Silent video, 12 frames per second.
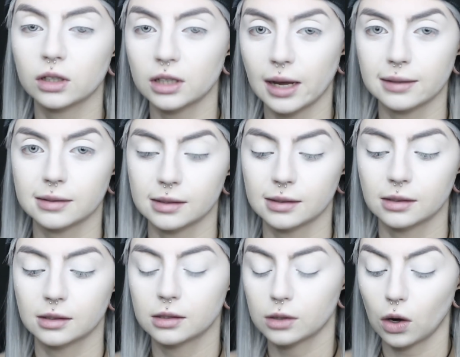glasses,
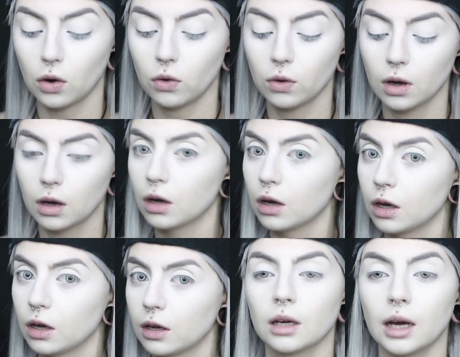so
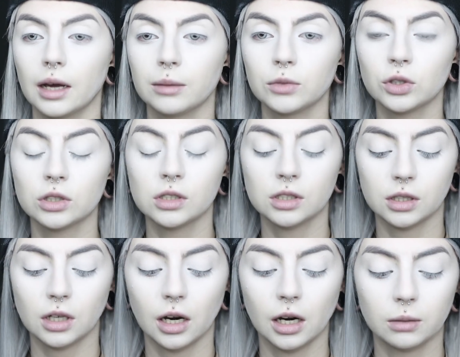I'm gonna
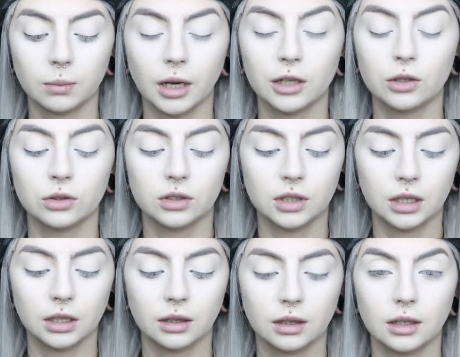start by
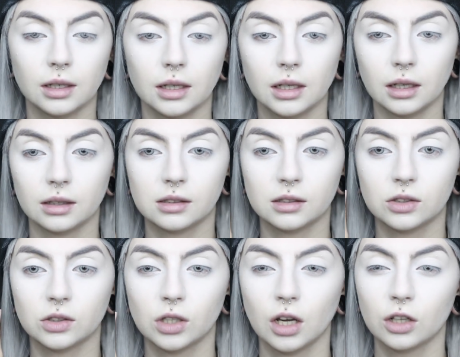using the
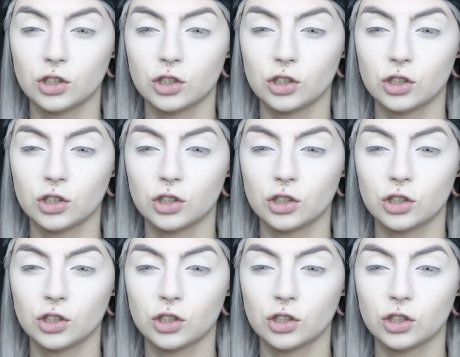NYX